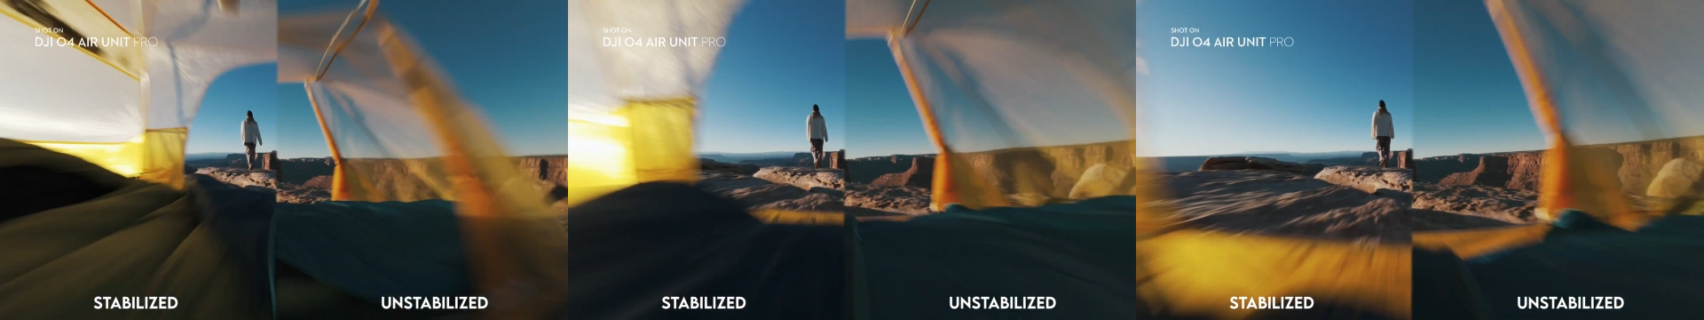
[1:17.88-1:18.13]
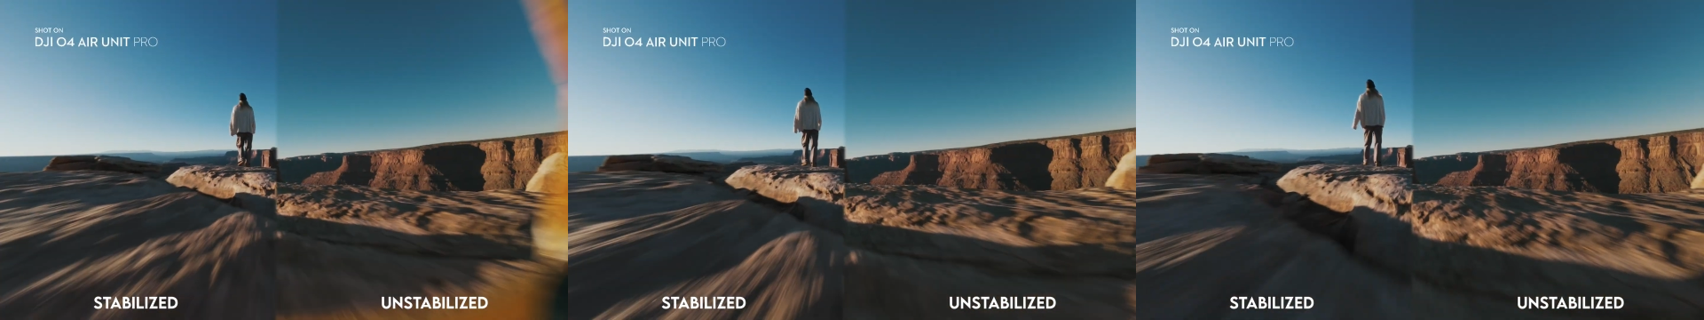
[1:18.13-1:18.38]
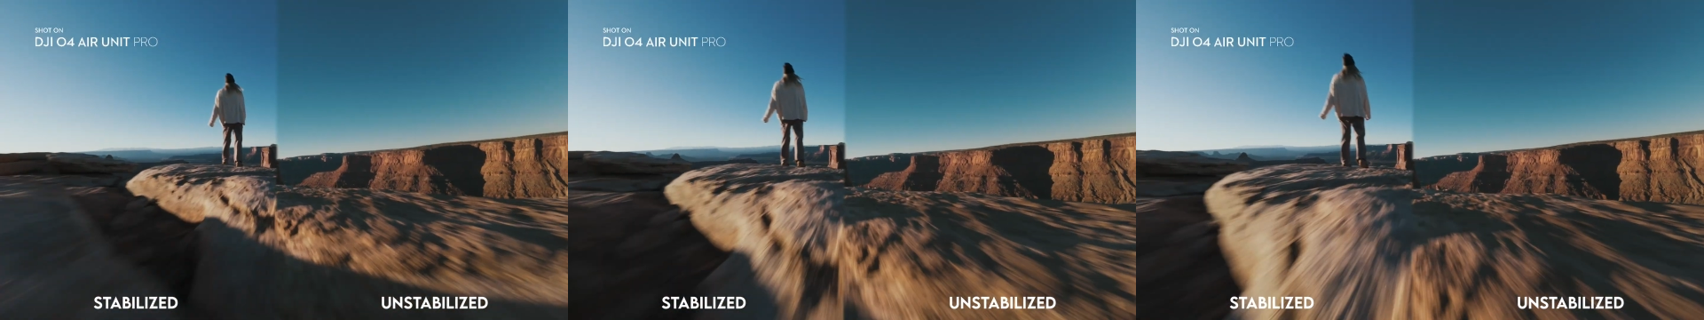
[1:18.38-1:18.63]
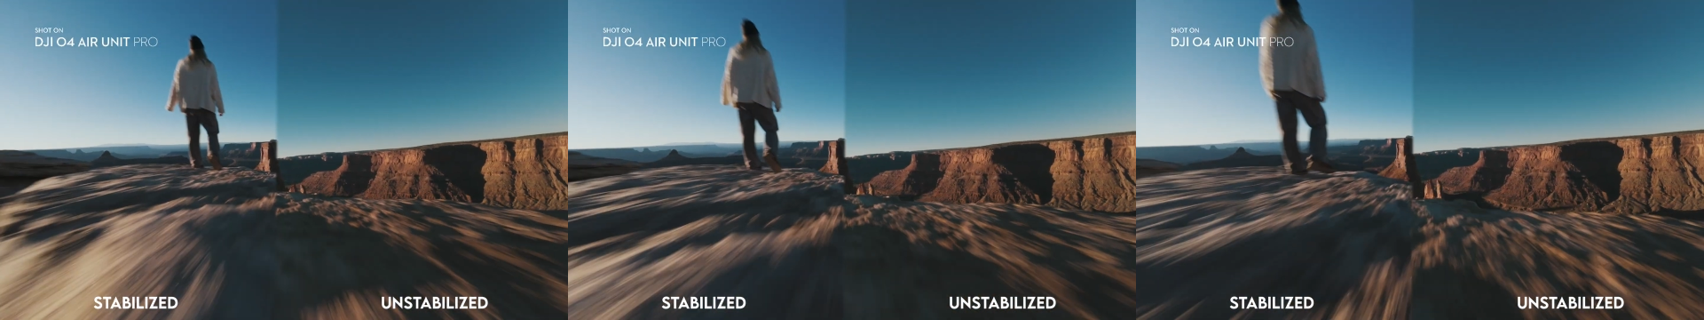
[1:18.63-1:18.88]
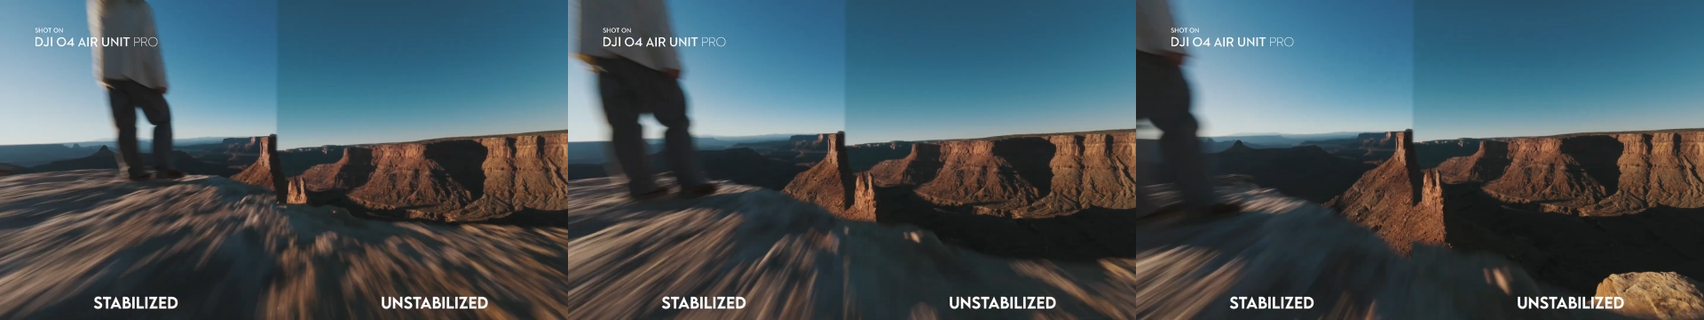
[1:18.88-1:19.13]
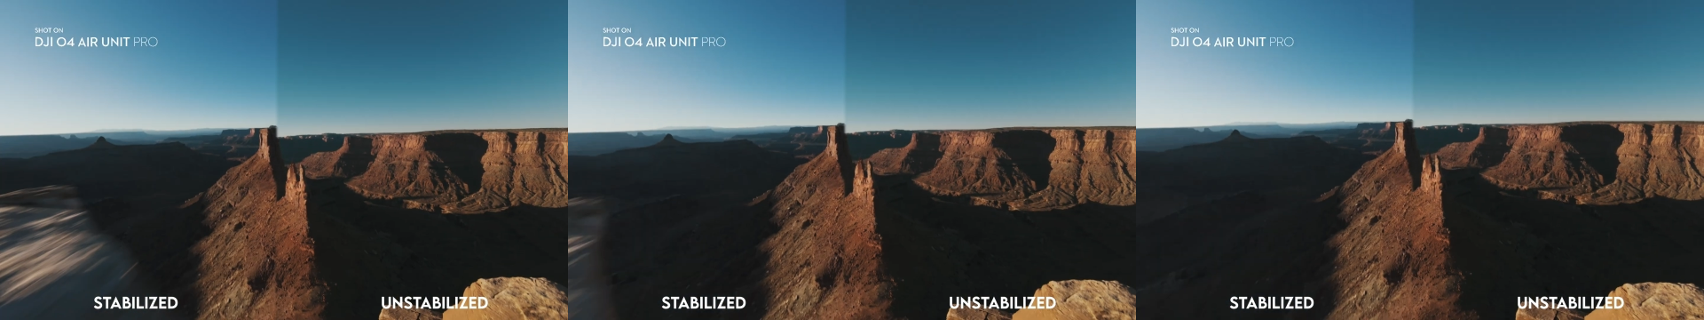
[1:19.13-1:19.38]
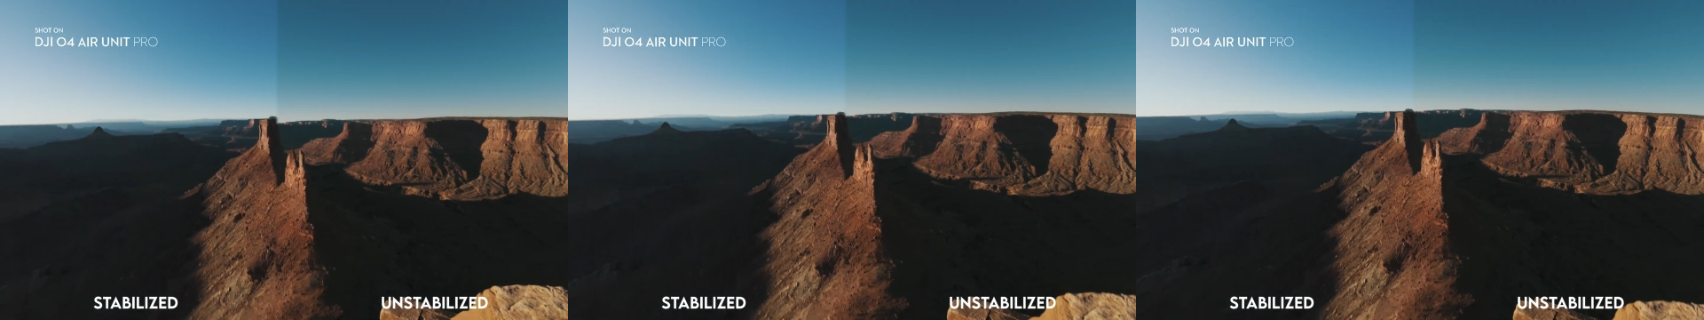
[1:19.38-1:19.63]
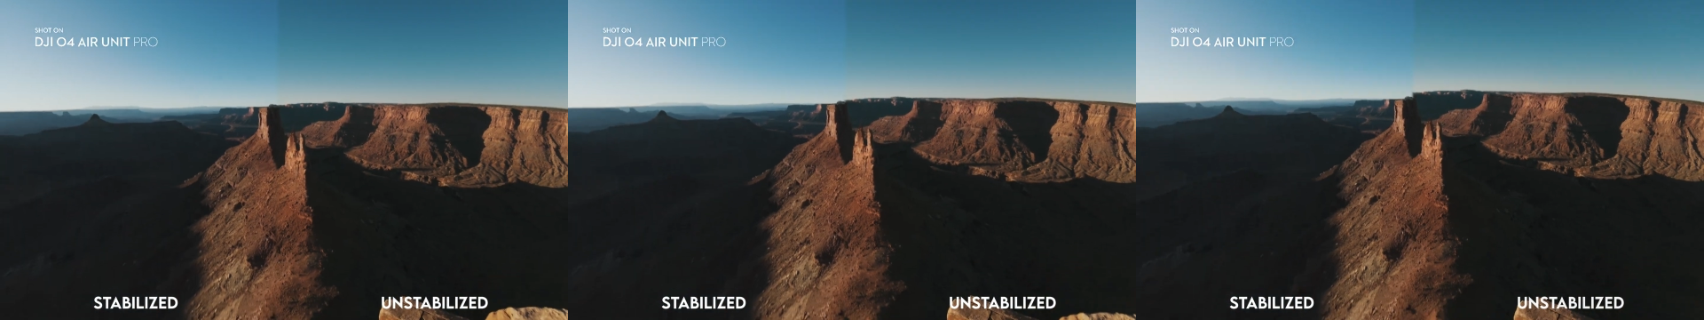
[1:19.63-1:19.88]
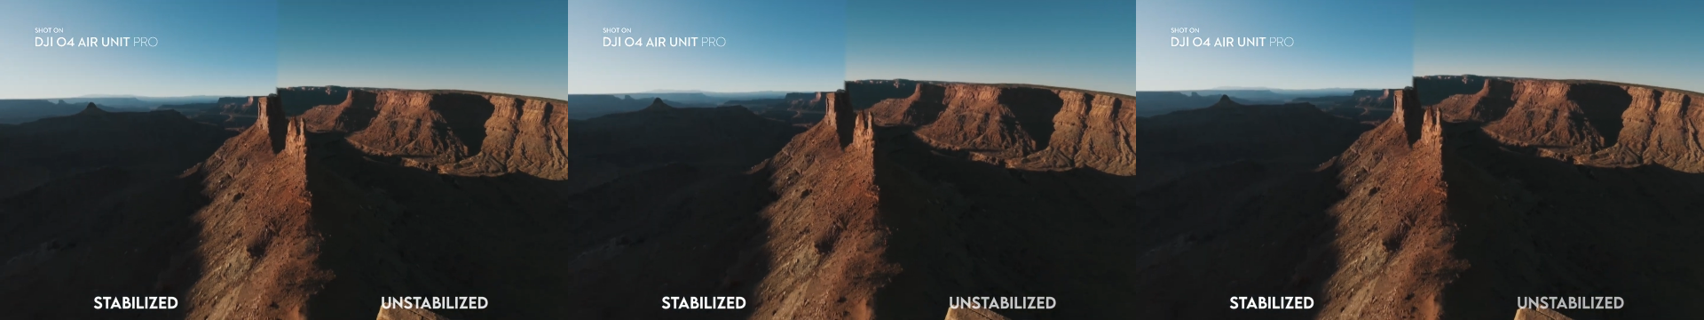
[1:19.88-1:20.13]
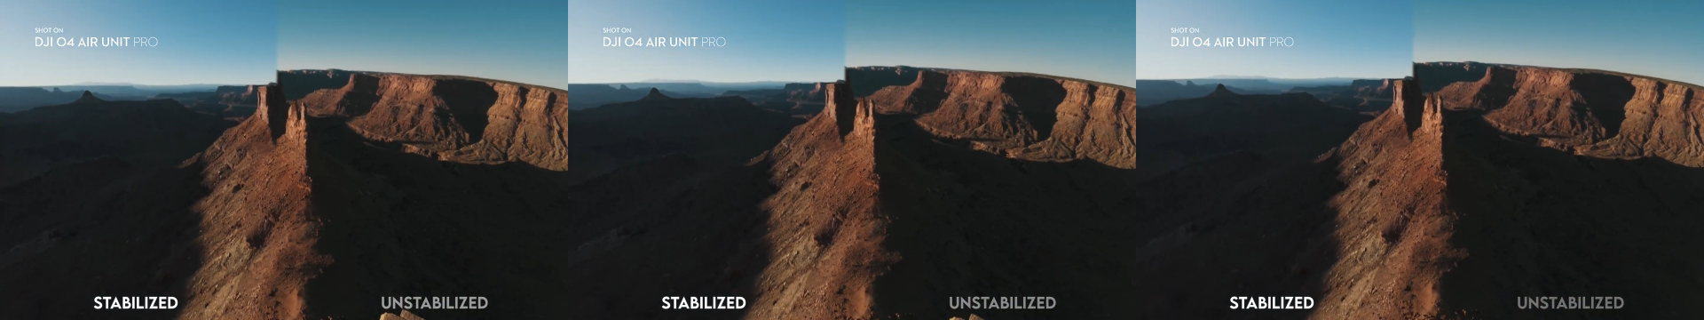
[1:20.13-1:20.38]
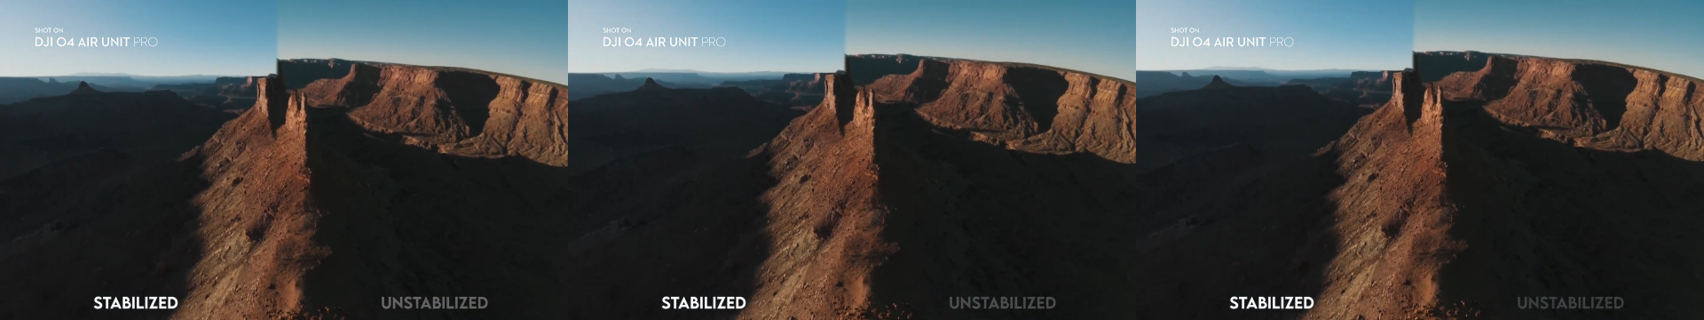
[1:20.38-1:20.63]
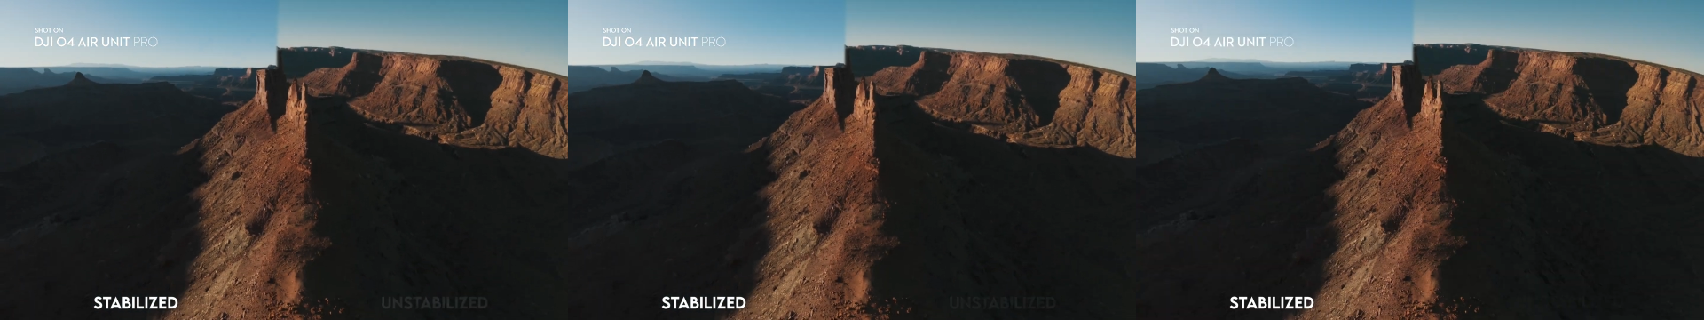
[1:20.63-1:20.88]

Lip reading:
Nobody's mouth can be seen.